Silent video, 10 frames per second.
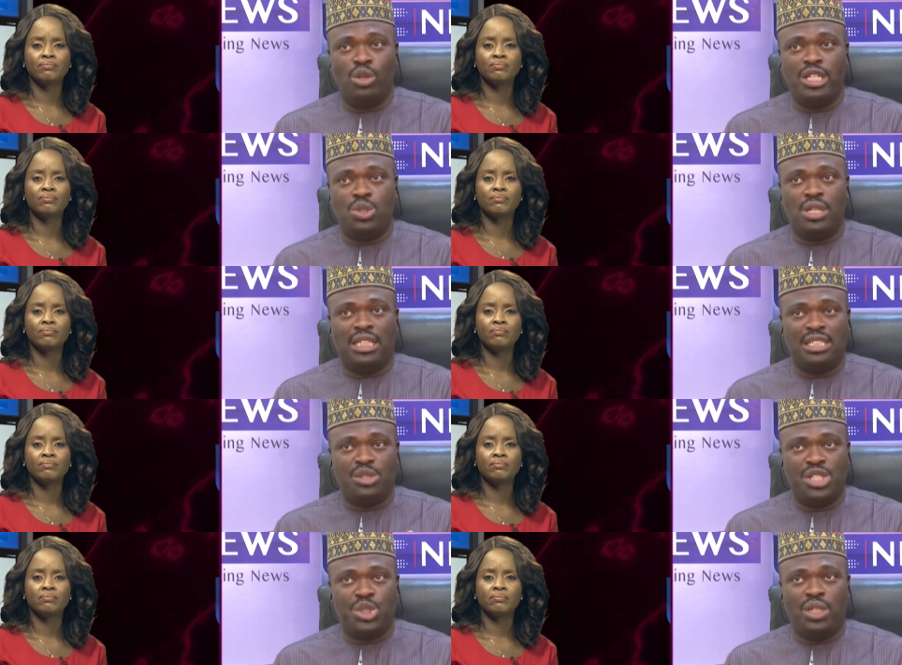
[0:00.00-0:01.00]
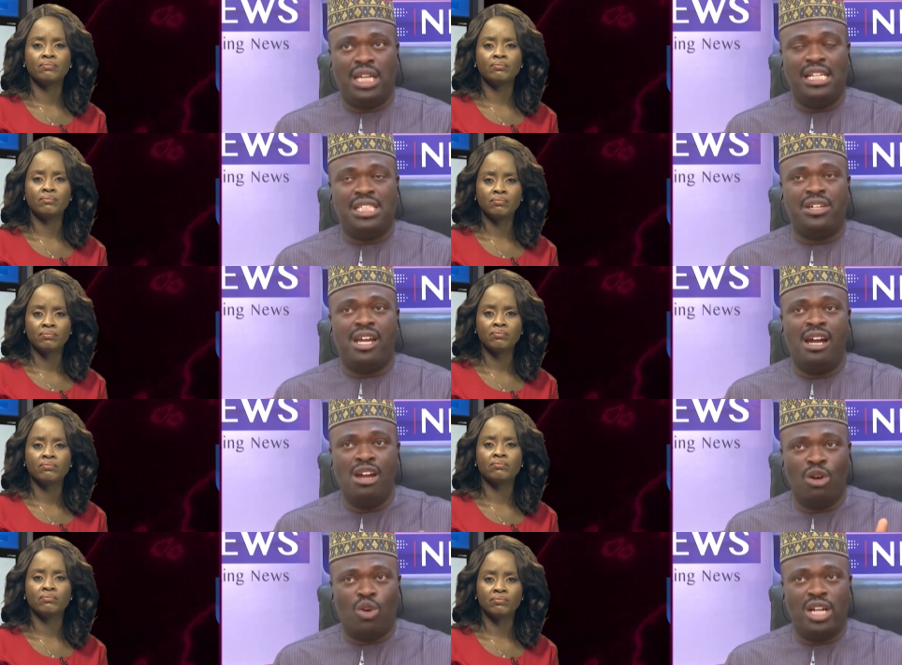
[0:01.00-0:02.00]
Speaker 1: to look into that and to ensure that Nigeria
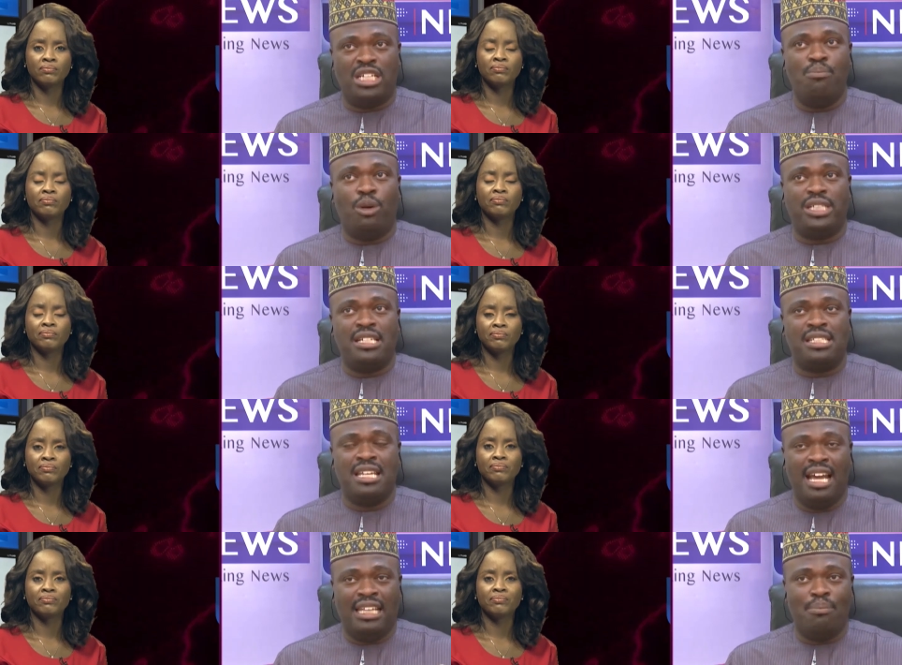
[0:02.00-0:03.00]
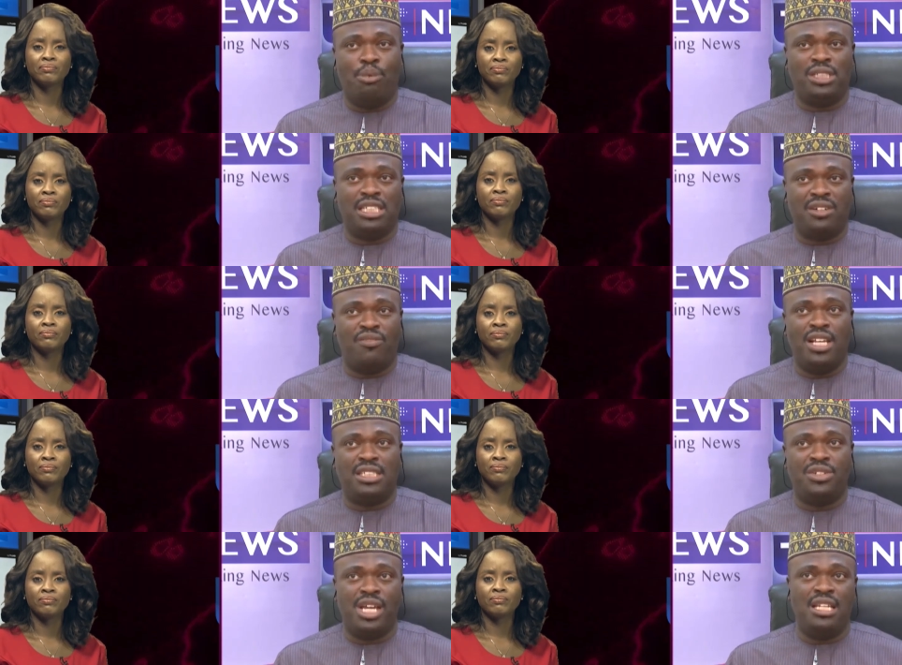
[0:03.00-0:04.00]
correctly budgets and the budget
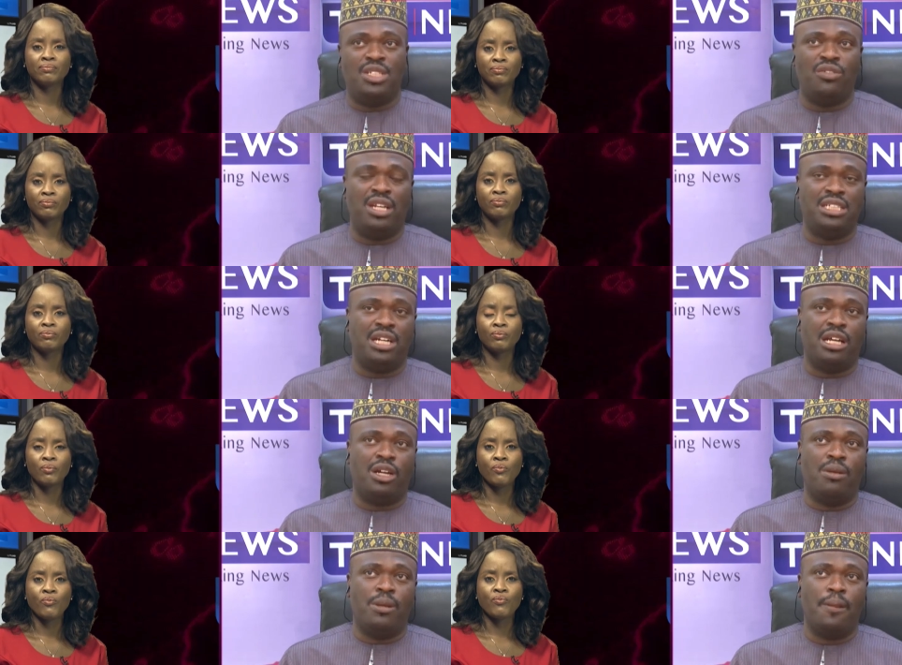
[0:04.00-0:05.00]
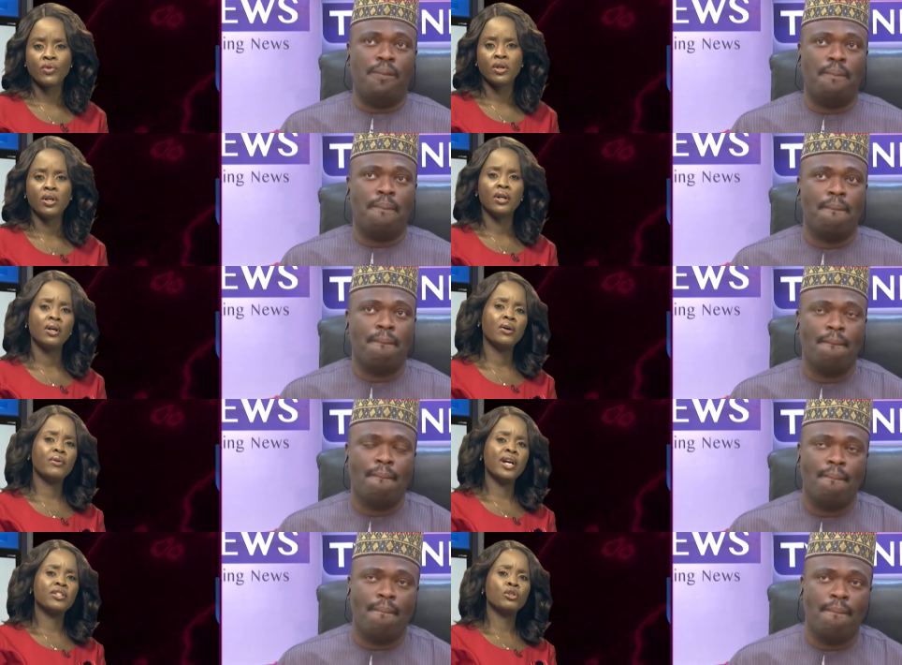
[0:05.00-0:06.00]
reflects the reality of the Nigerian economy.
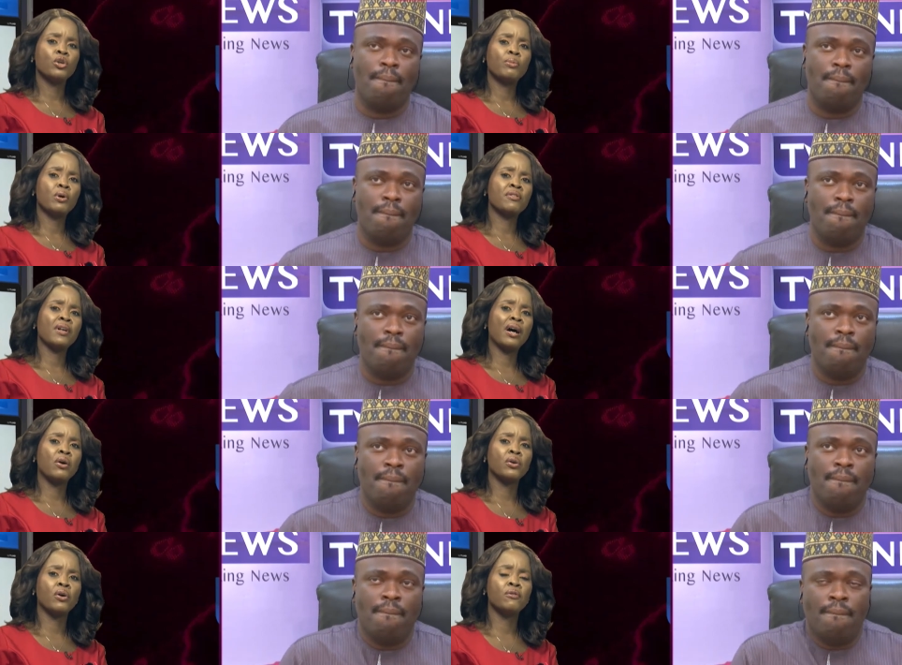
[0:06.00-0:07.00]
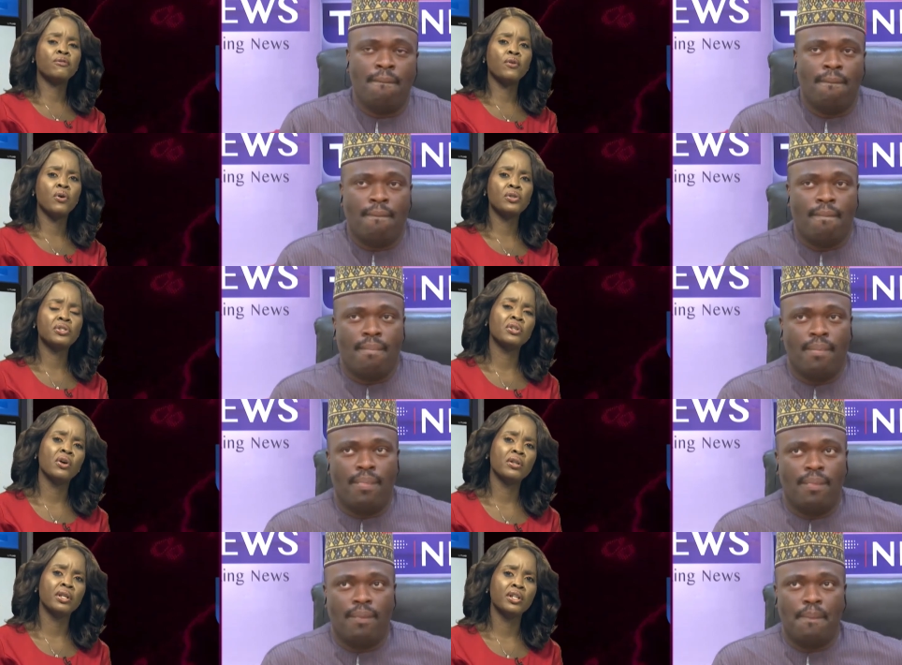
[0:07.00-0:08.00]
Speaker 2: All right, you both are on all
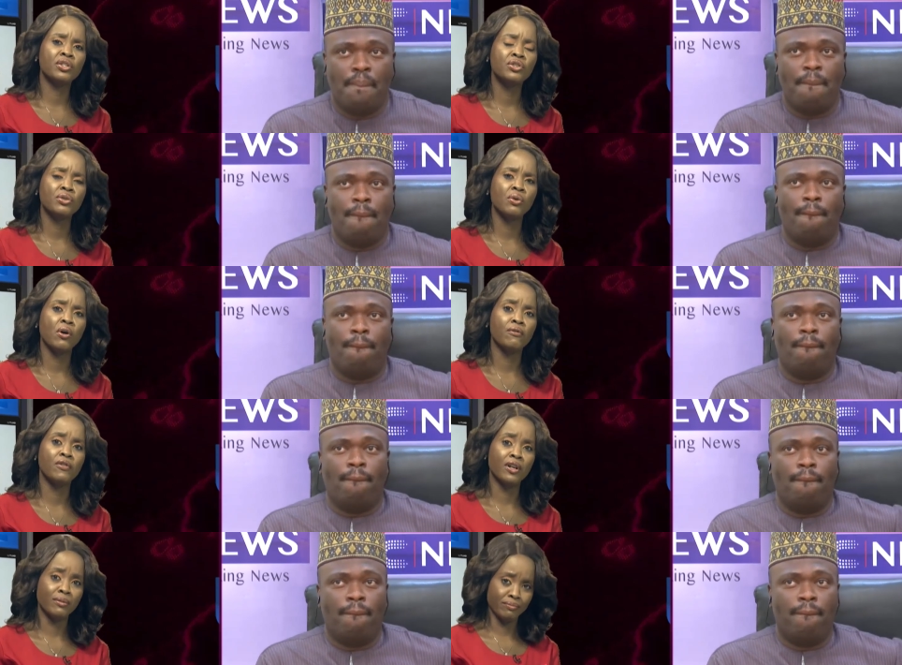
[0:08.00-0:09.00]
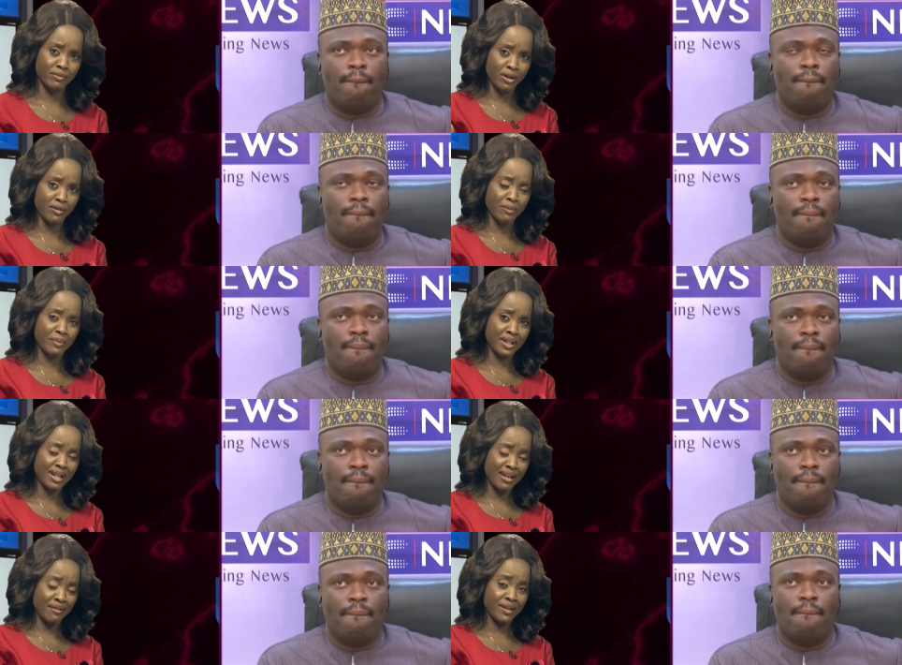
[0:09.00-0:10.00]
fours on the issue of um, the,
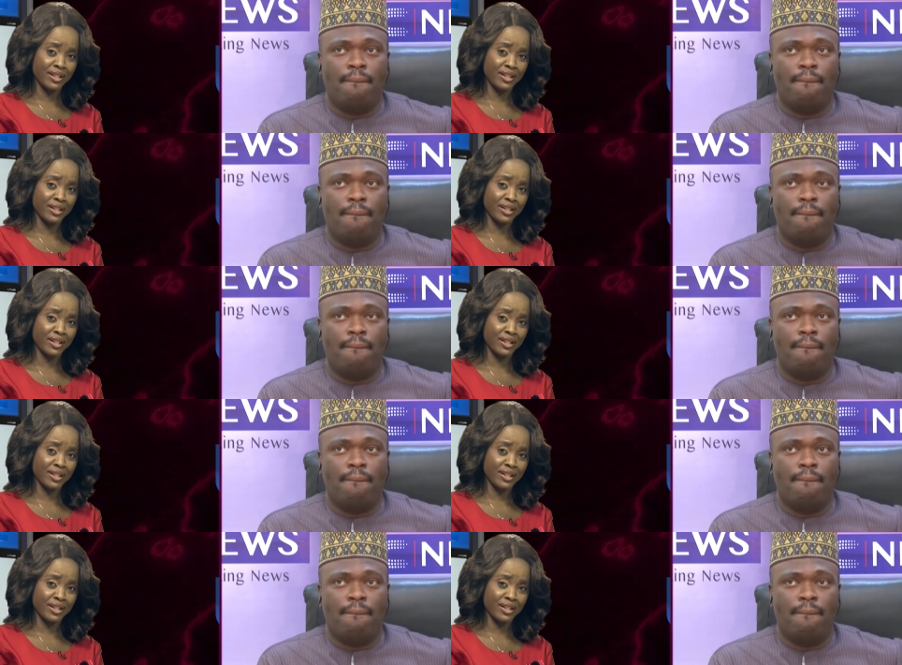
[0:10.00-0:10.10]
the, big